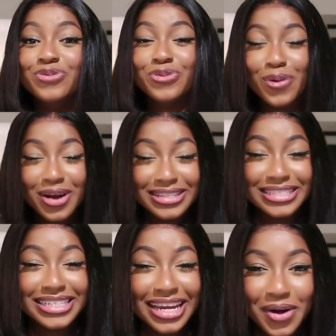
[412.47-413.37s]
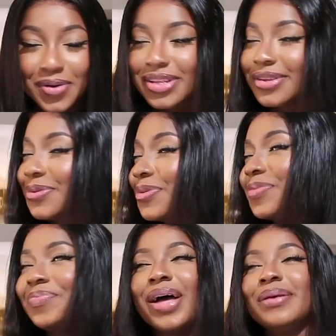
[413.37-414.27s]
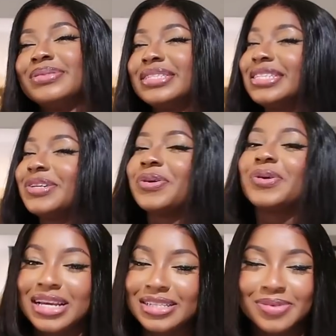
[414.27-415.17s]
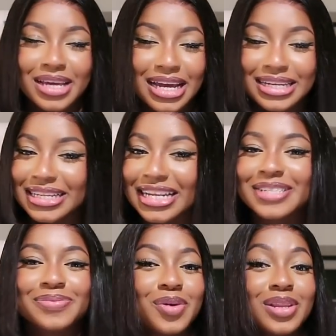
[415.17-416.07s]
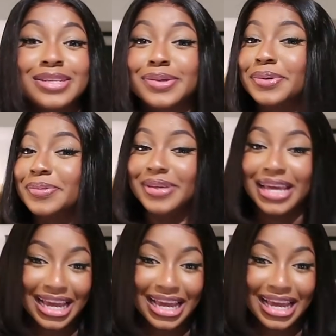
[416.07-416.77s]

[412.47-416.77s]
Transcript: Fraud, jail? No, I'm snitching on you. Let's be guided. Let's all be